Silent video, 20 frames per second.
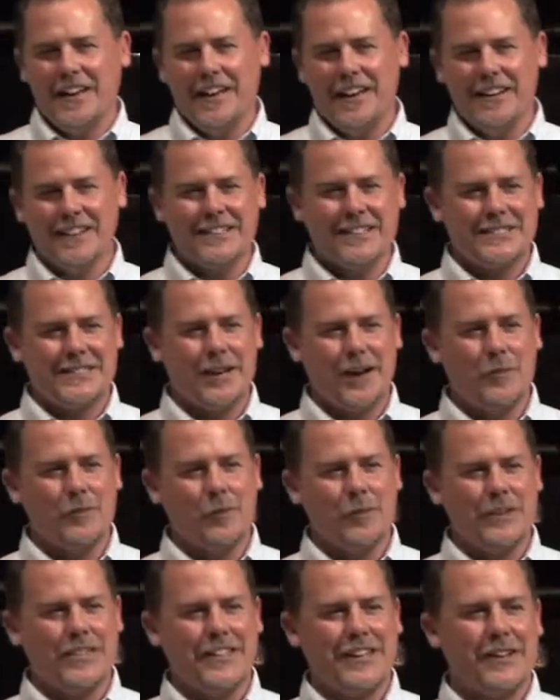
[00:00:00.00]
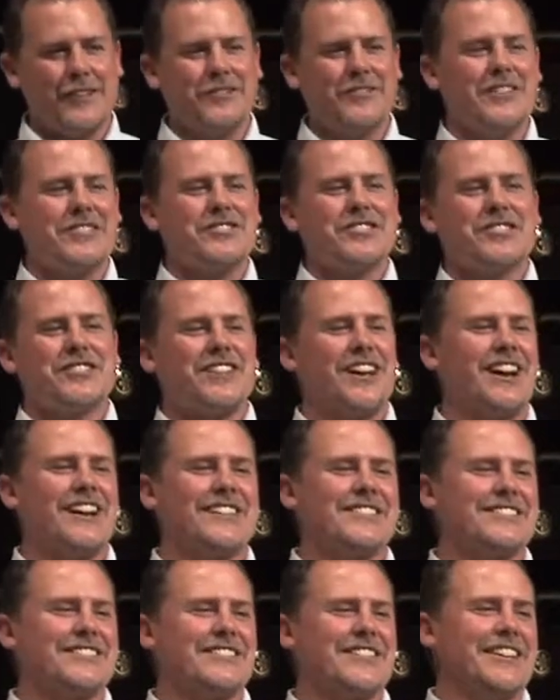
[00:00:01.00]
And at the time when we think, let's just
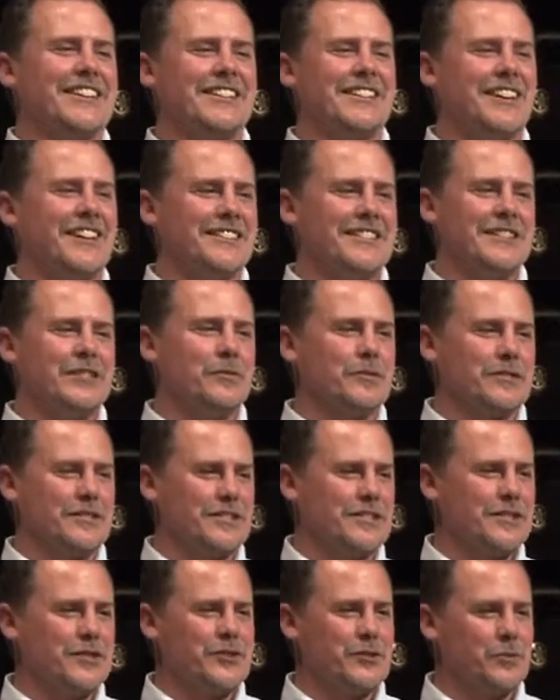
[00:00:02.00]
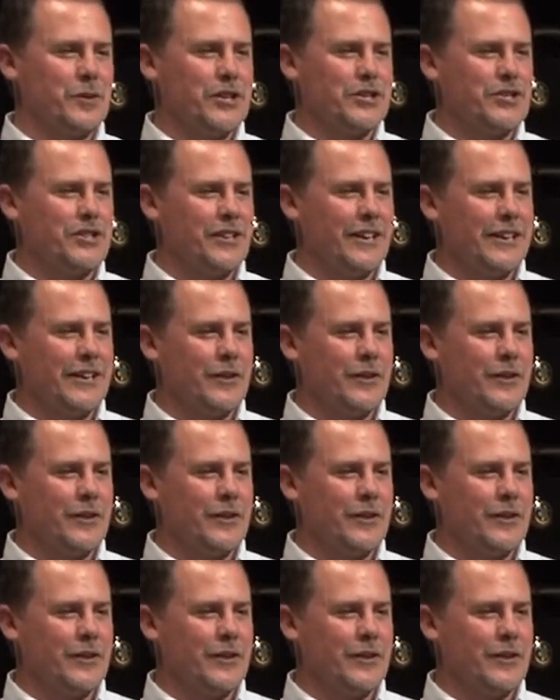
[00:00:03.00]
isolate and not deal with the situation,